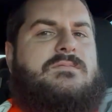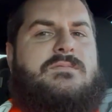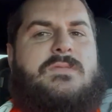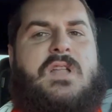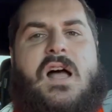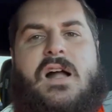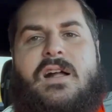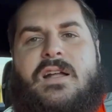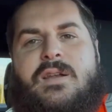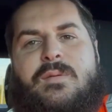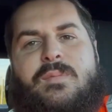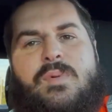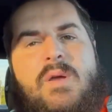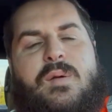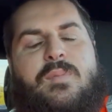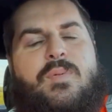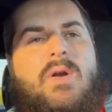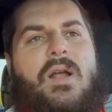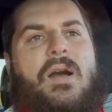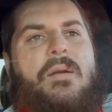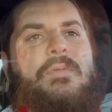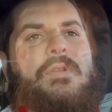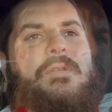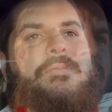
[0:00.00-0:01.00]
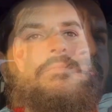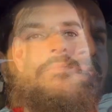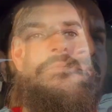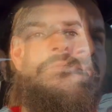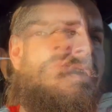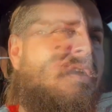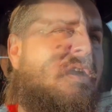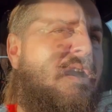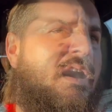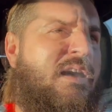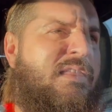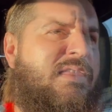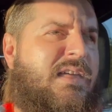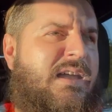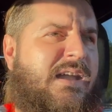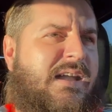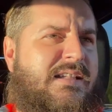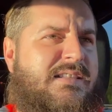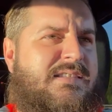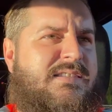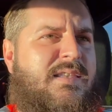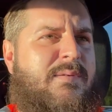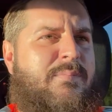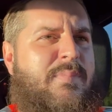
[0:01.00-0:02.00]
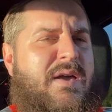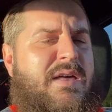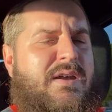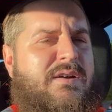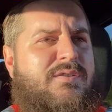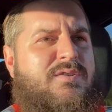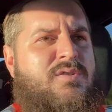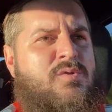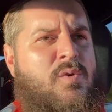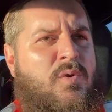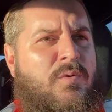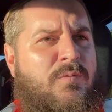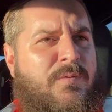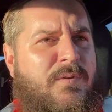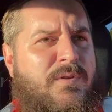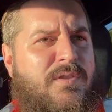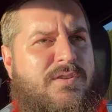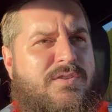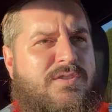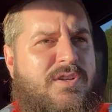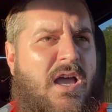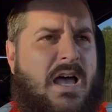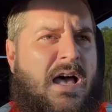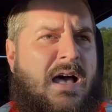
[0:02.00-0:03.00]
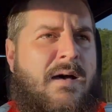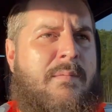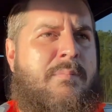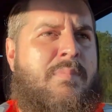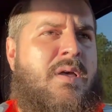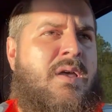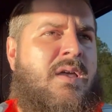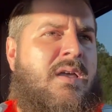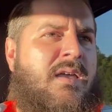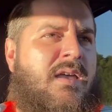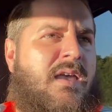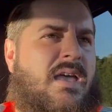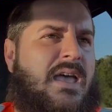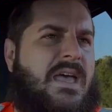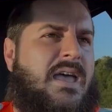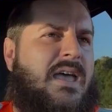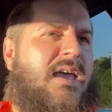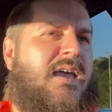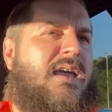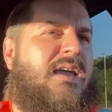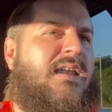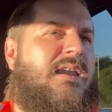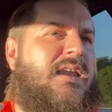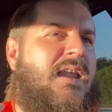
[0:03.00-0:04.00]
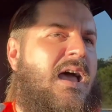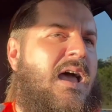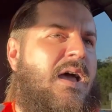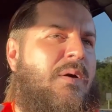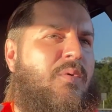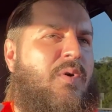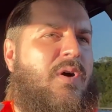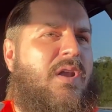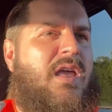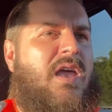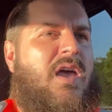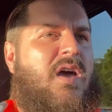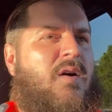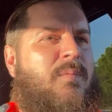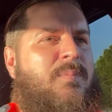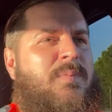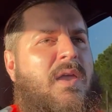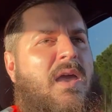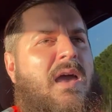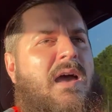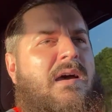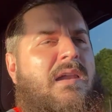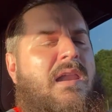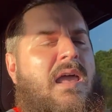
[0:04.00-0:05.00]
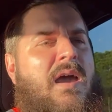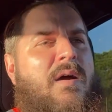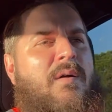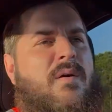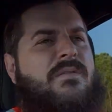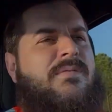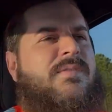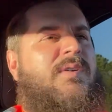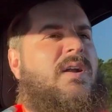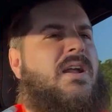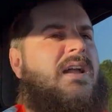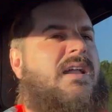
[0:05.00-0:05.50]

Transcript: Not gonna be a problem. I think it's the better tool for the job, and I wanna help you out however I